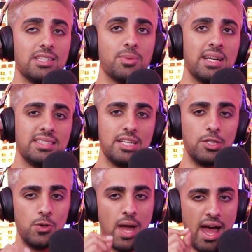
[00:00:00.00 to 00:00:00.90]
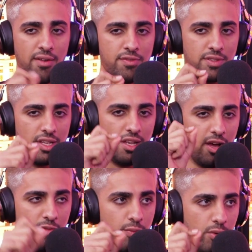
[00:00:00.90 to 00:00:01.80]
that's why I said you have to
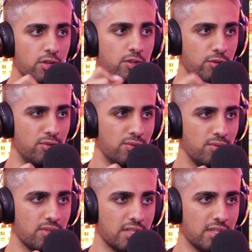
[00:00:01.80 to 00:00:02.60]
love what you do,